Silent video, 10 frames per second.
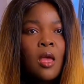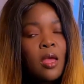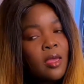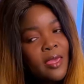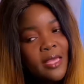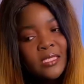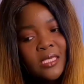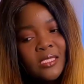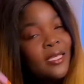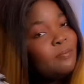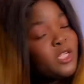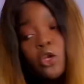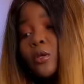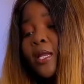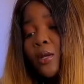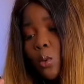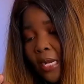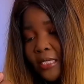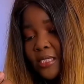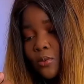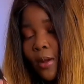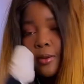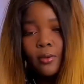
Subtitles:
get it, make sure you get a quality one.